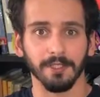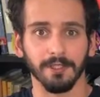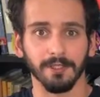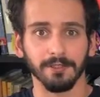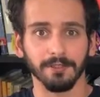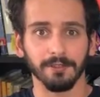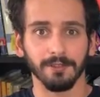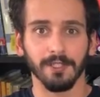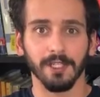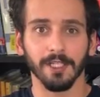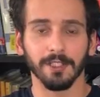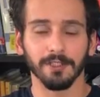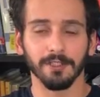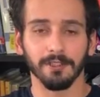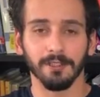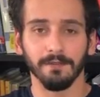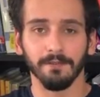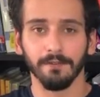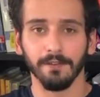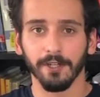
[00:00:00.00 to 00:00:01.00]
and
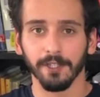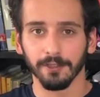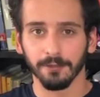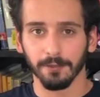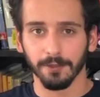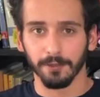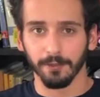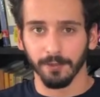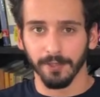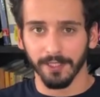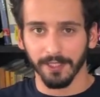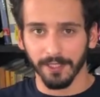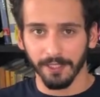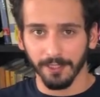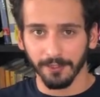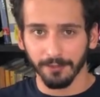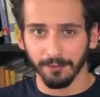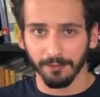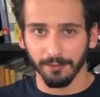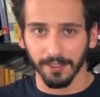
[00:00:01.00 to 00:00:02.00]
international affairs between
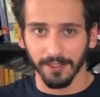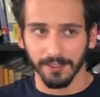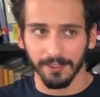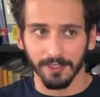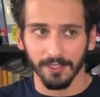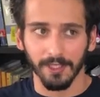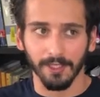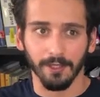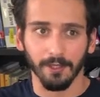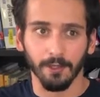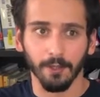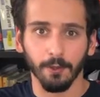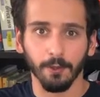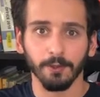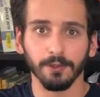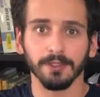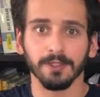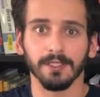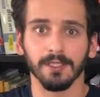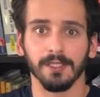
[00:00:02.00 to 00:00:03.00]
countries that
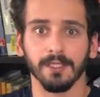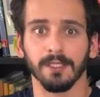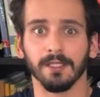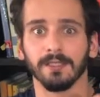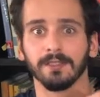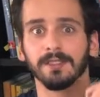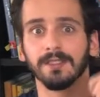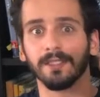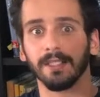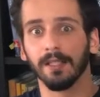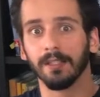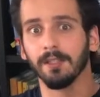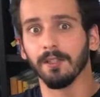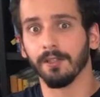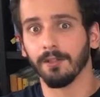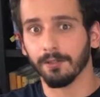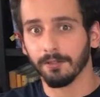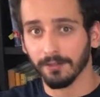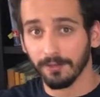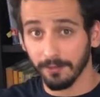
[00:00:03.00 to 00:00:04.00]
host and send
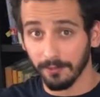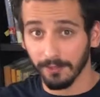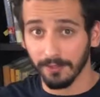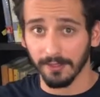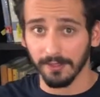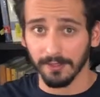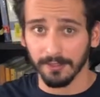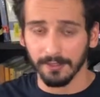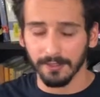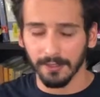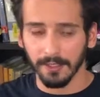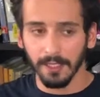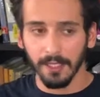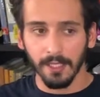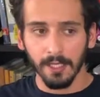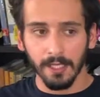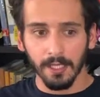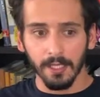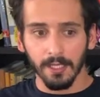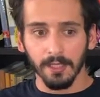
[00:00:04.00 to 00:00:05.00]
other students.
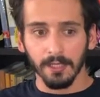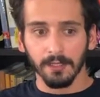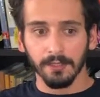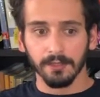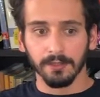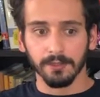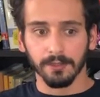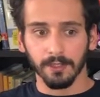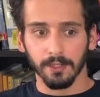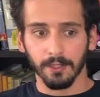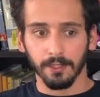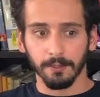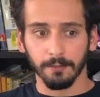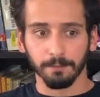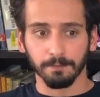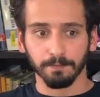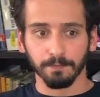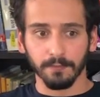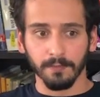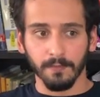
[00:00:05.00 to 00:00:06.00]

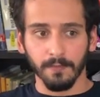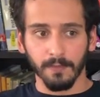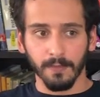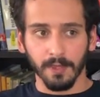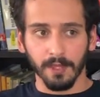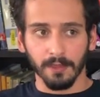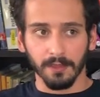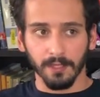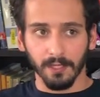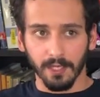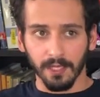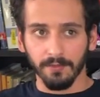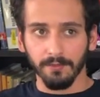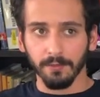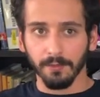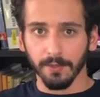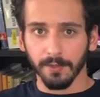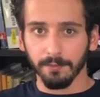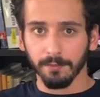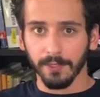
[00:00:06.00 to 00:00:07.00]
So the
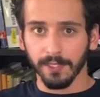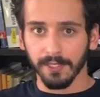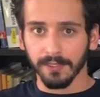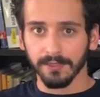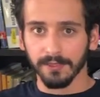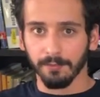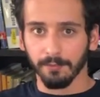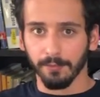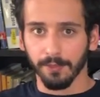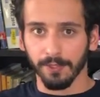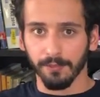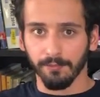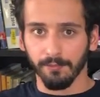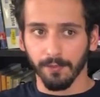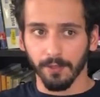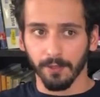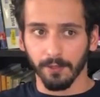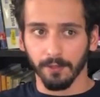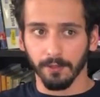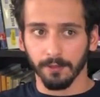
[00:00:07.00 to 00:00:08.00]
government plays a big
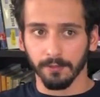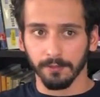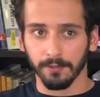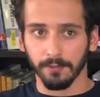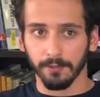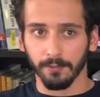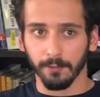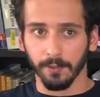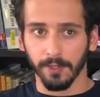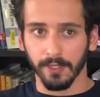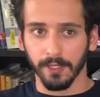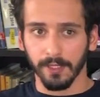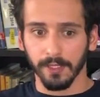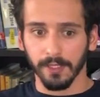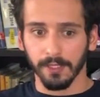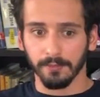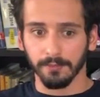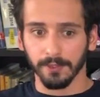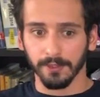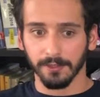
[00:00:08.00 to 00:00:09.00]
role when it
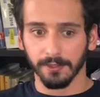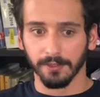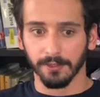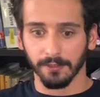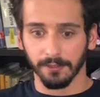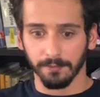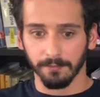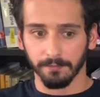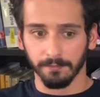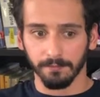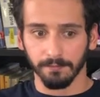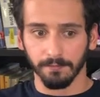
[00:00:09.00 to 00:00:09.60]
comes to